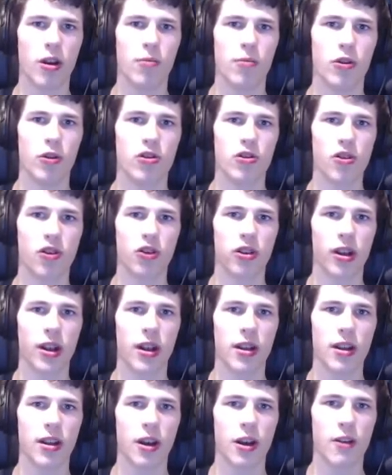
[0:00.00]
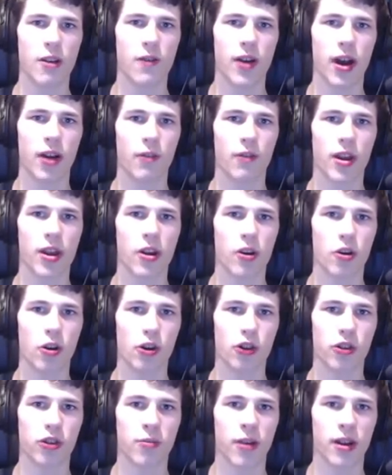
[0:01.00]
But just to let you know that they
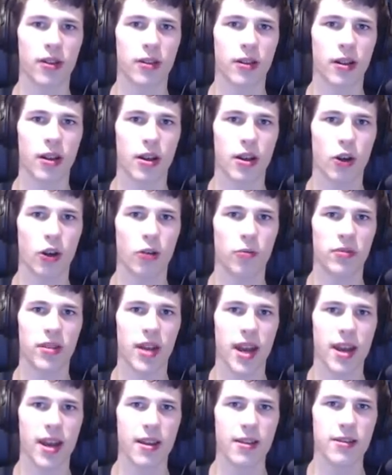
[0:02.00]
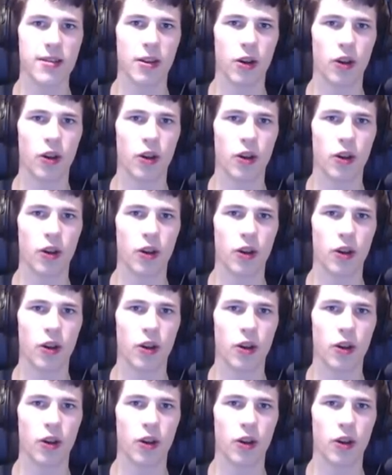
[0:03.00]
automatically update,